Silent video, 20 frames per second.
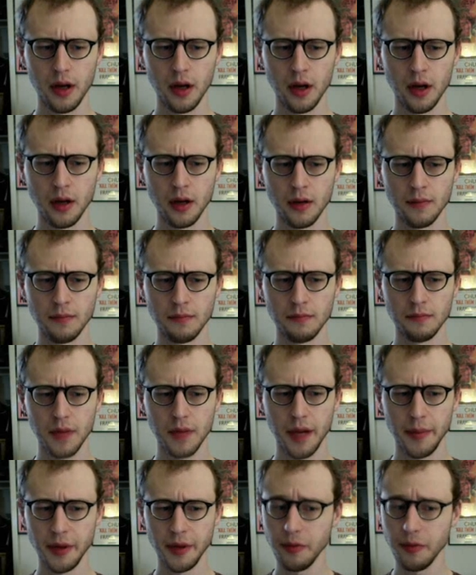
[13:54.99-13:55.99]
Um,
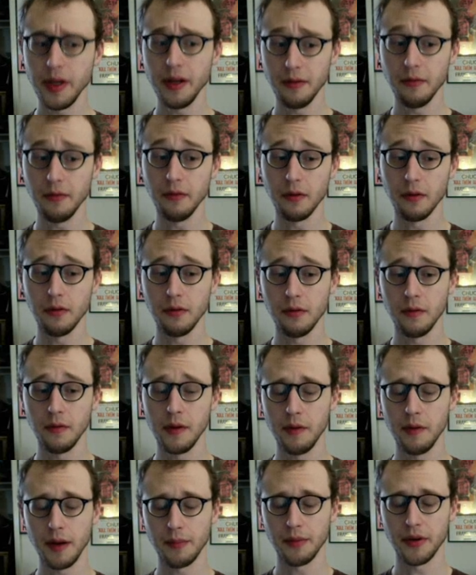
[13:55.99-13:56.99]
I mean, we
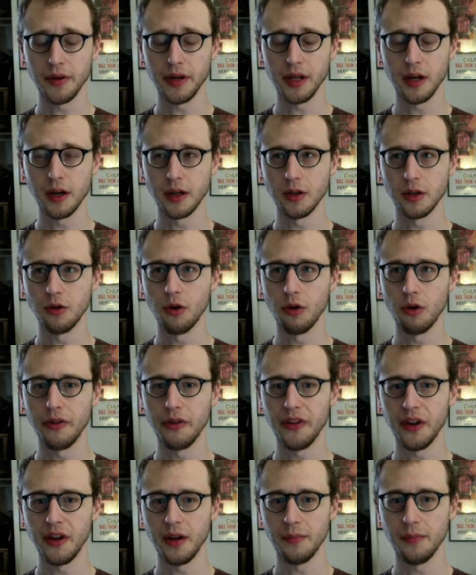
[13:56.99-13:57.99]
we went pretty hardcore
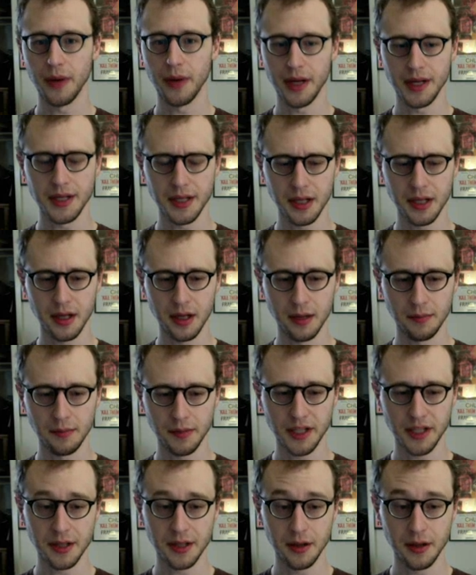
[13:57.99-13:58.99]
with it, but um,
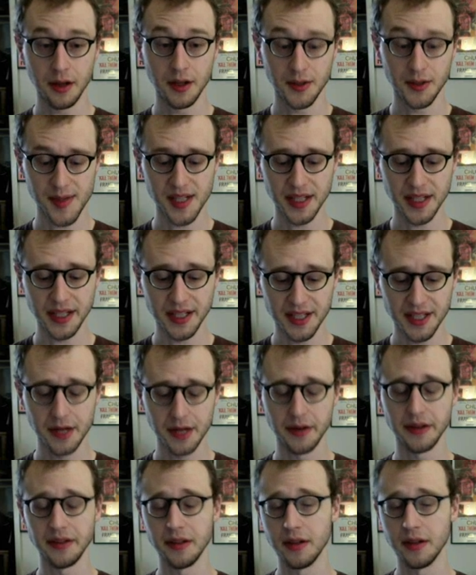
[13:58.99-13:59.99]
cons- especially
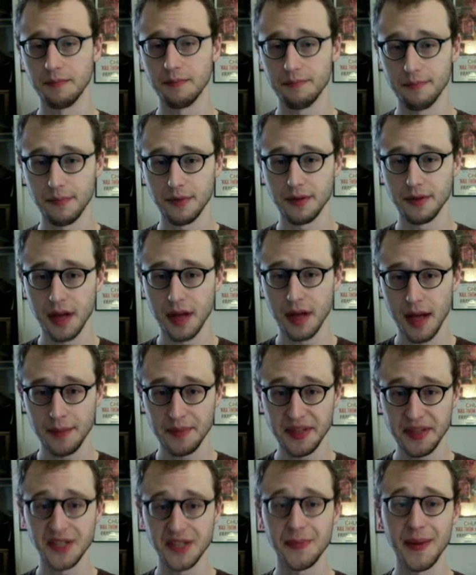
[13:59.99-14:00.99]
considering the
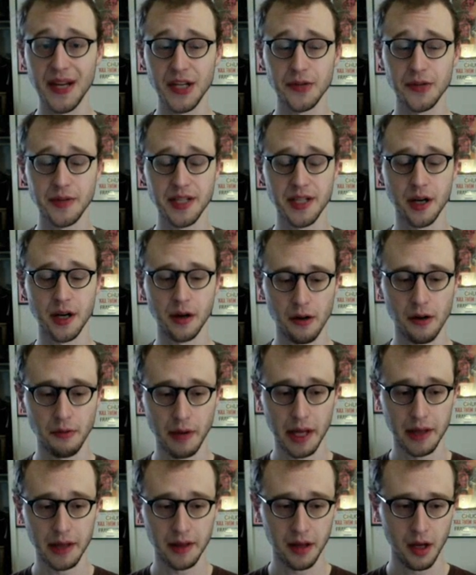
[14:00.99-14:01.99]
empty space we started
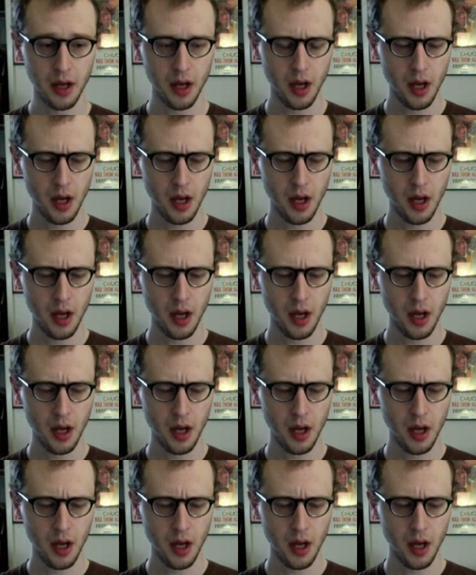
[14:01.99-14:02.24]
with.